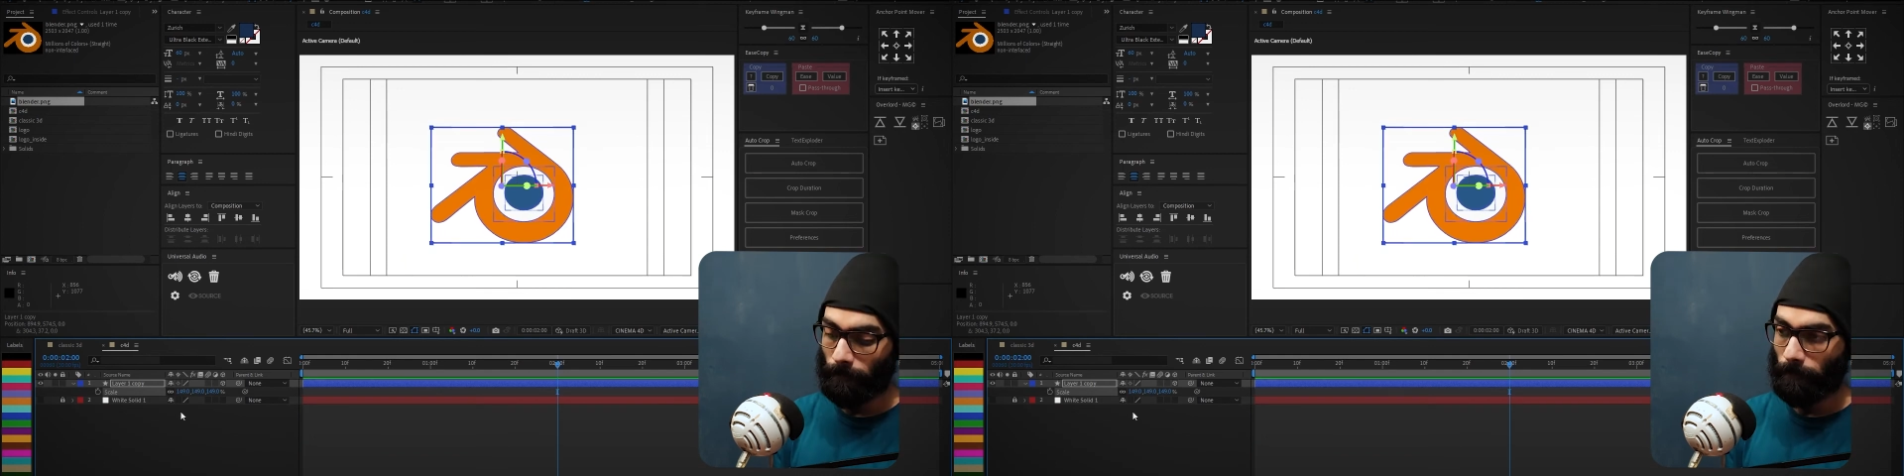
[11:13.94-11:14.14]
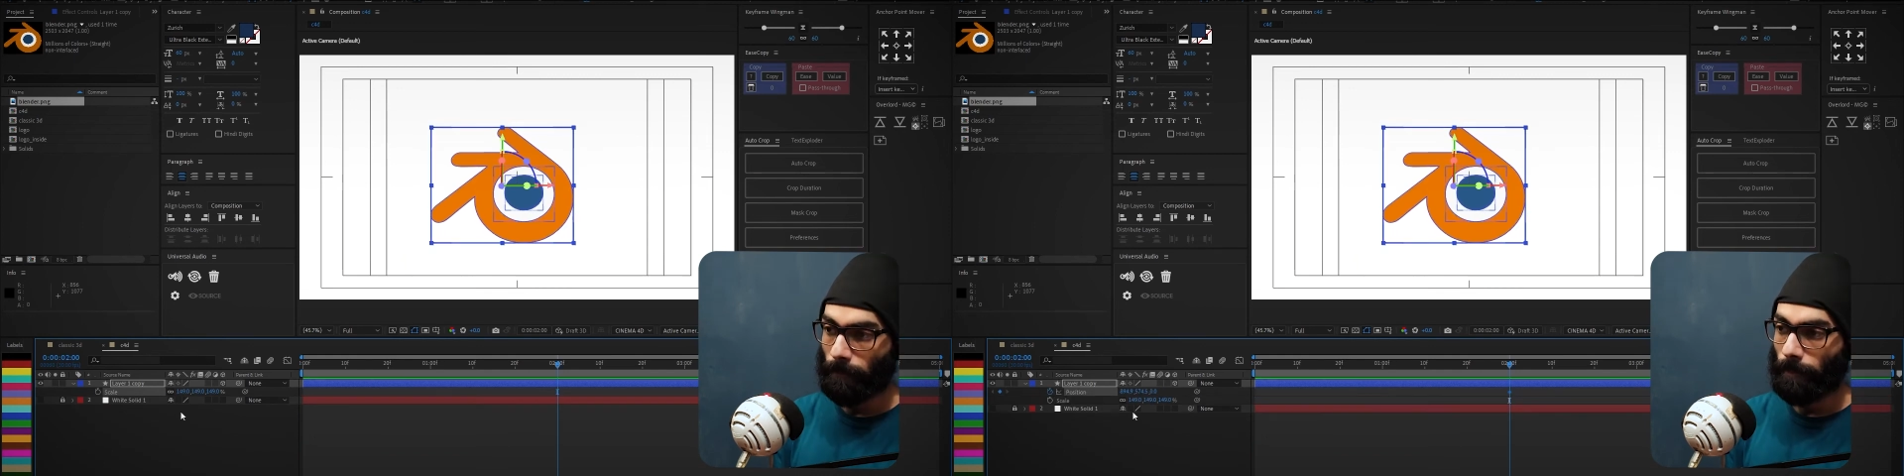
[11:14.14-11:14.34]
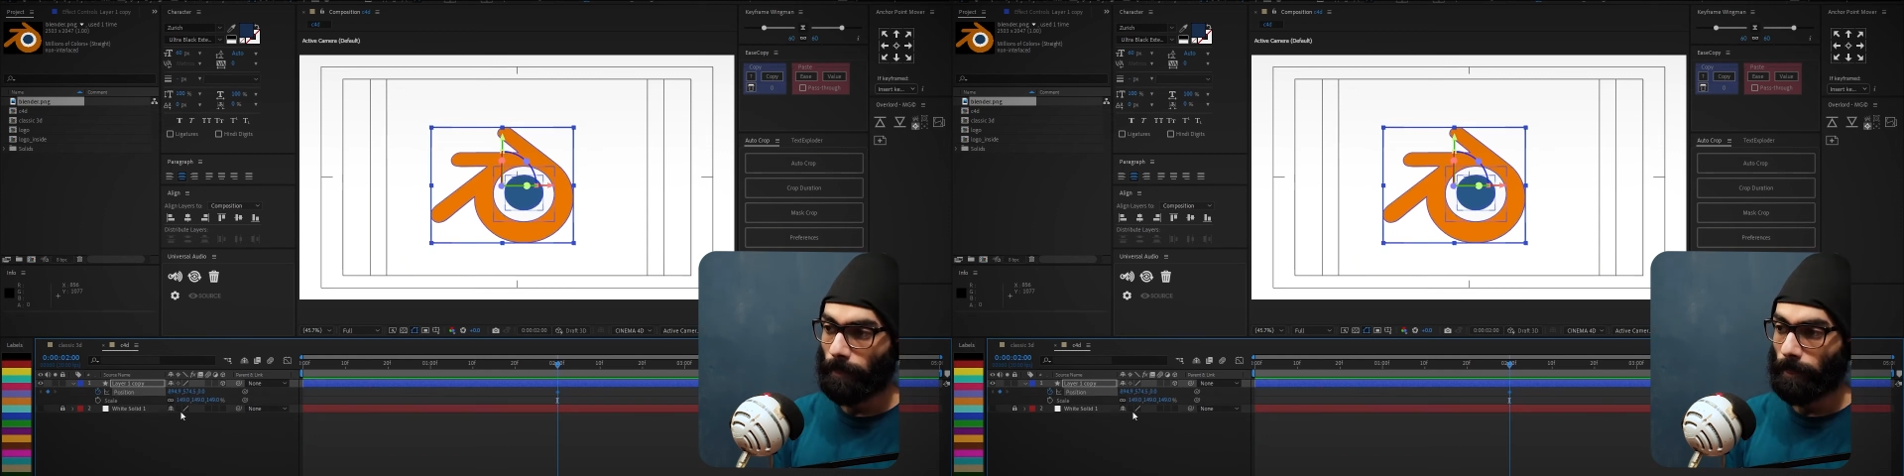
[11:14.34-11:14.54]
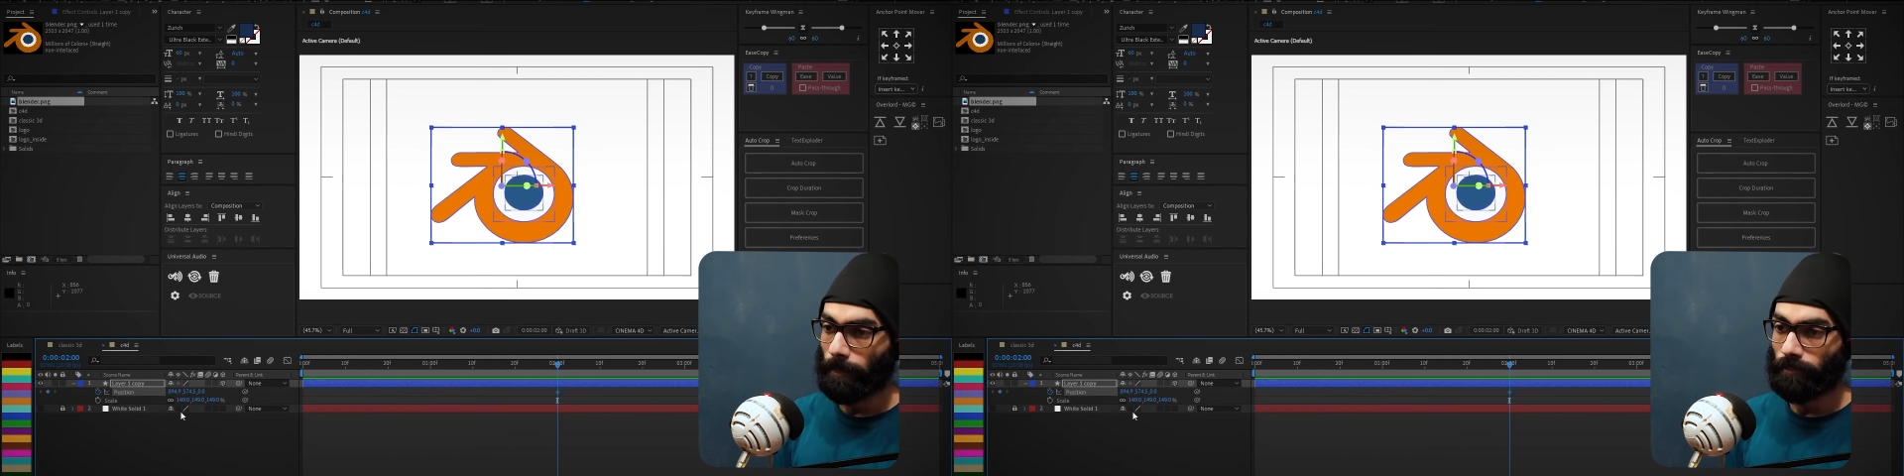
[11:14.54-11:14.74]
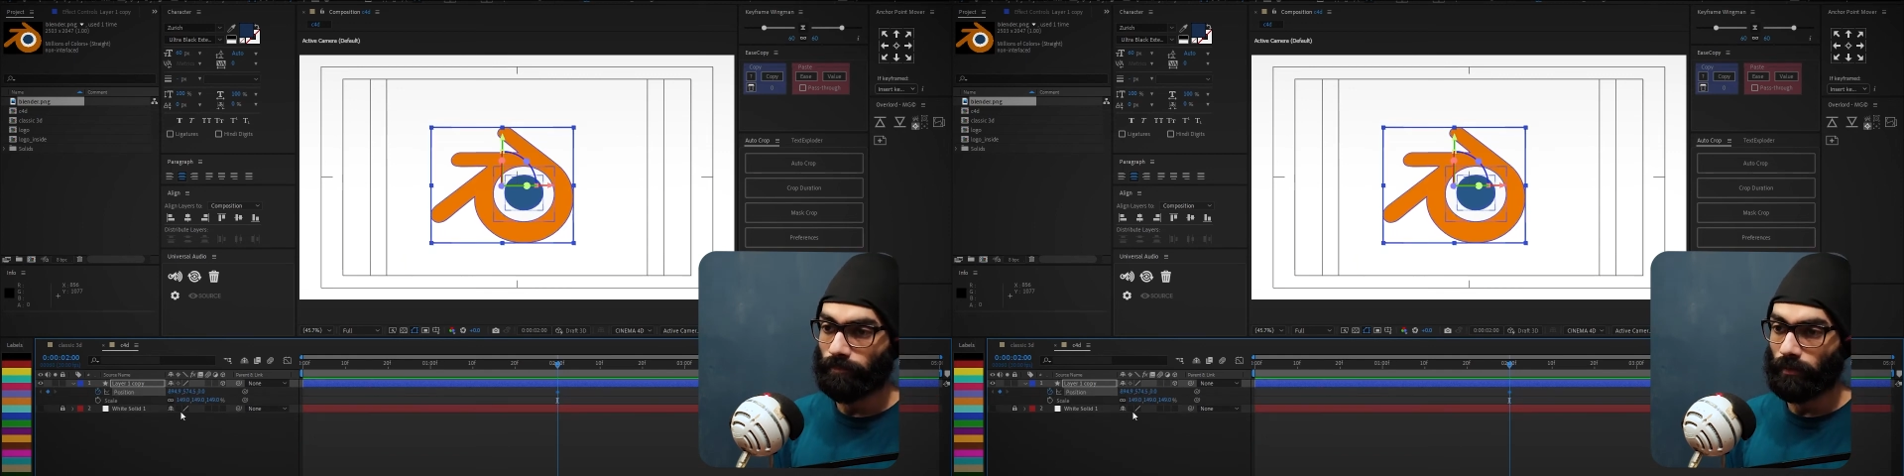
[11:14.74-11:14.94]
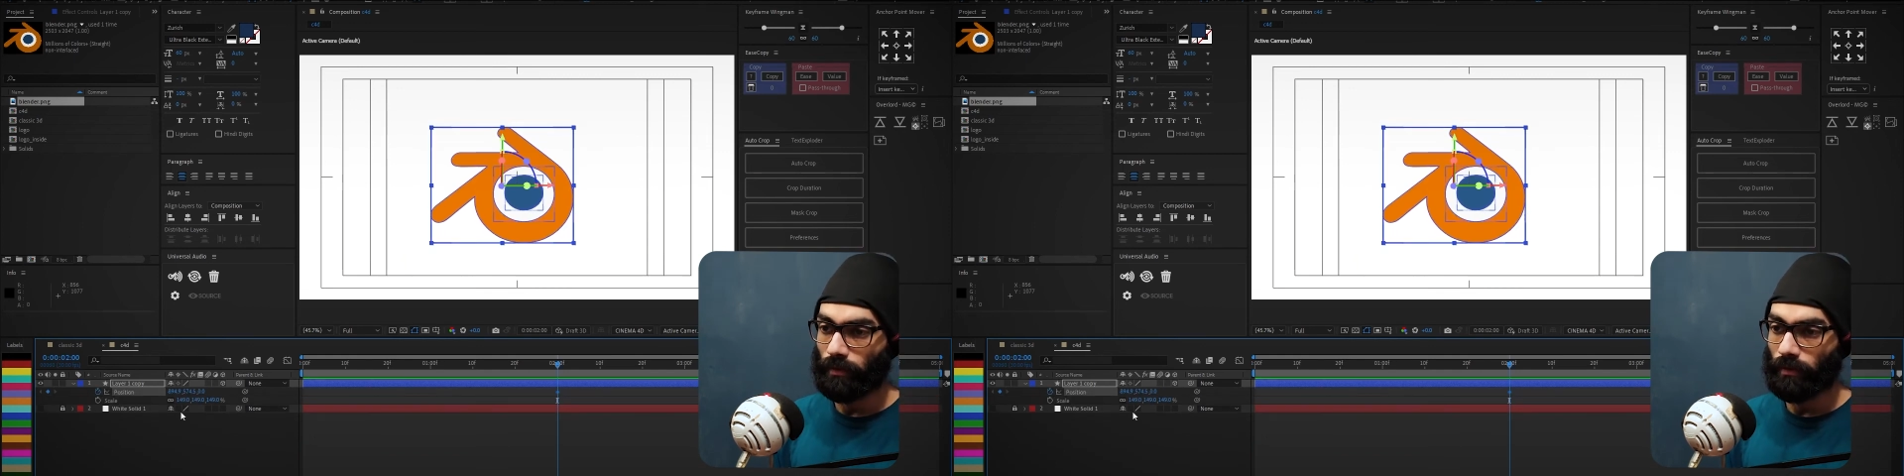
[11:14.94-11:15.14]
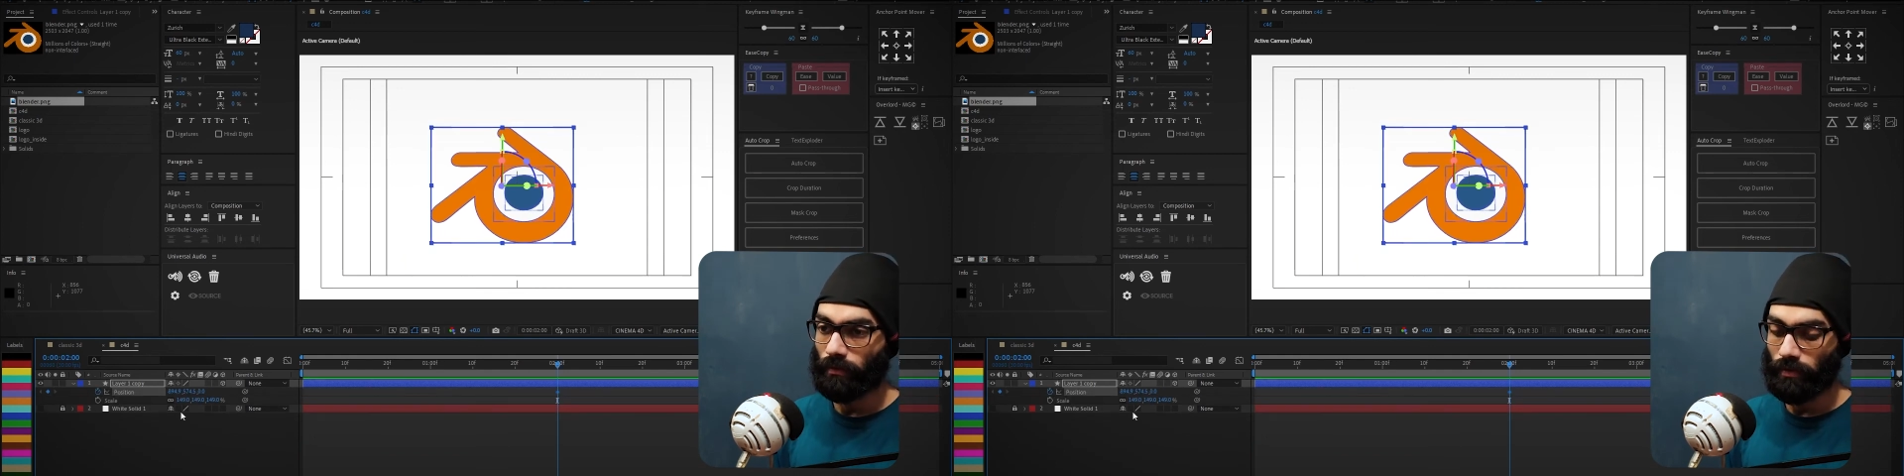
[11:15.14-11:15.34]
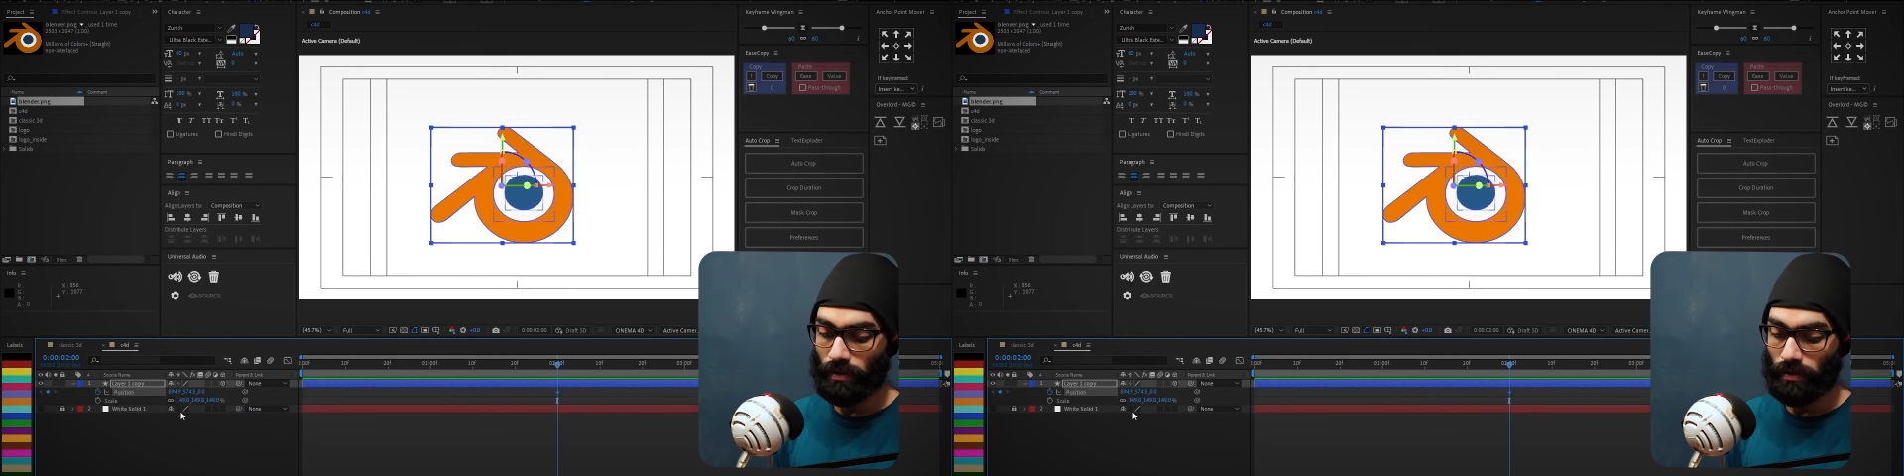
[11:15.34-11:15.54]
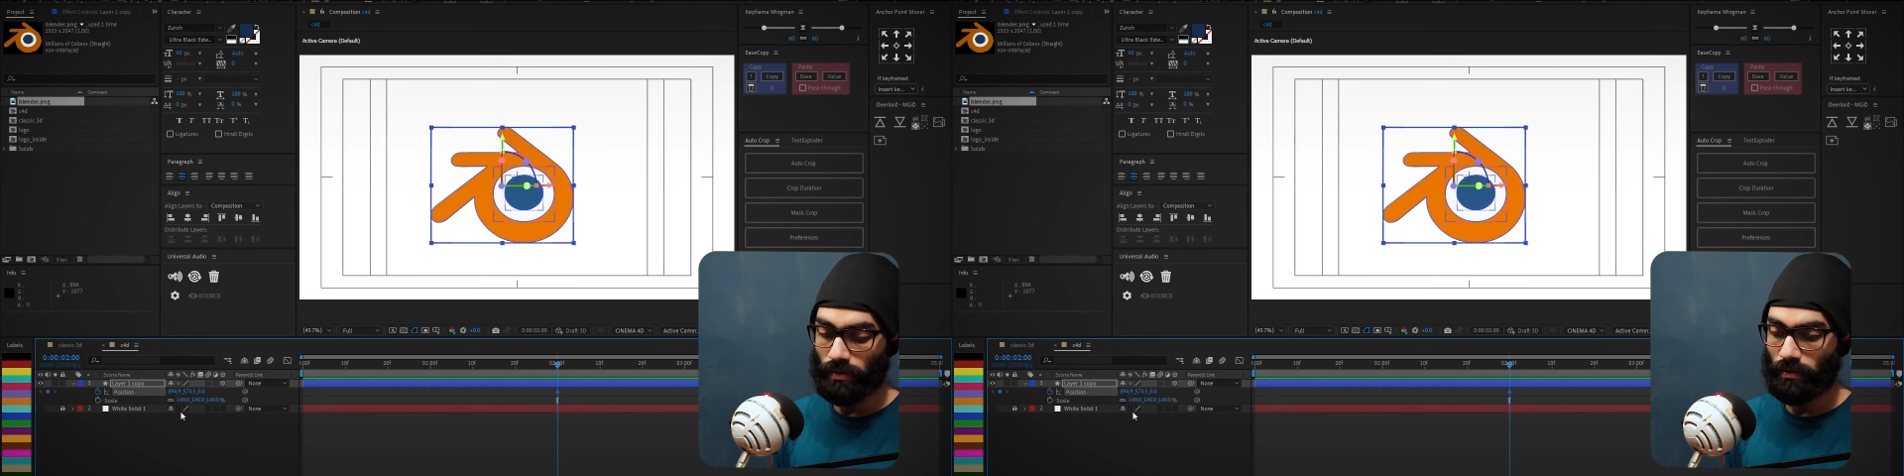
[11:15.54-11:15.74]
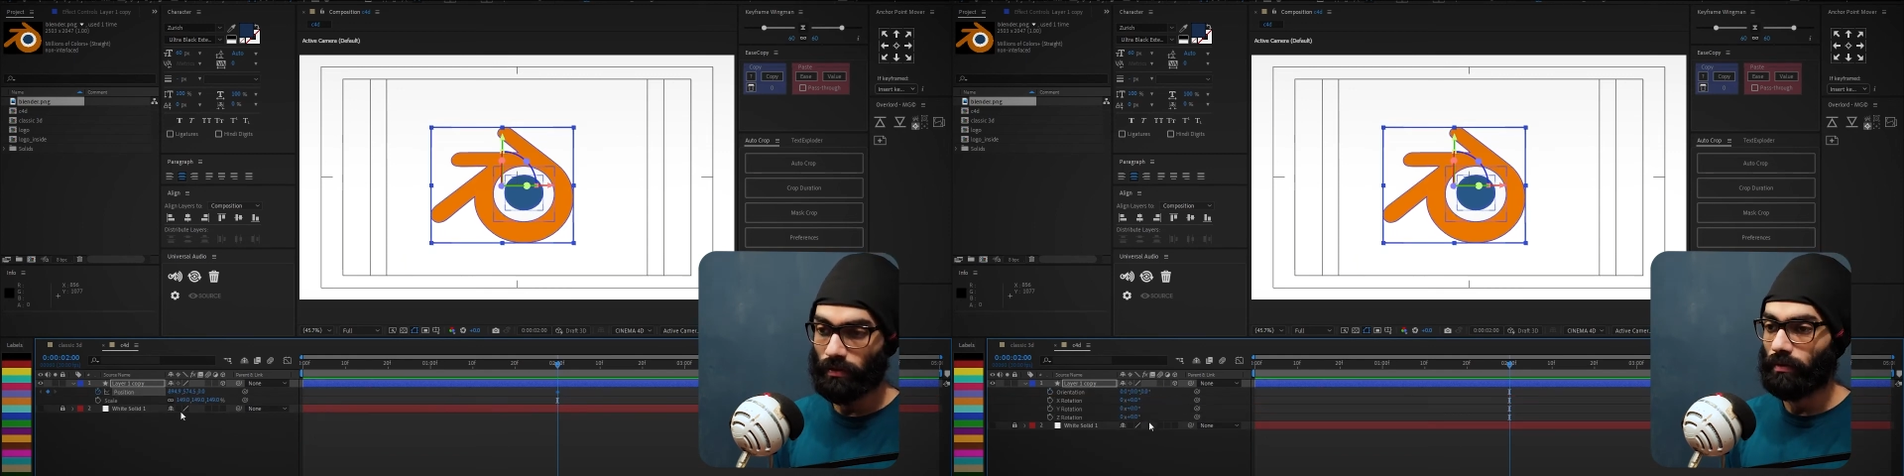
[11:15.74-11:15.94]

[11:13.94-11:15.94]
like this,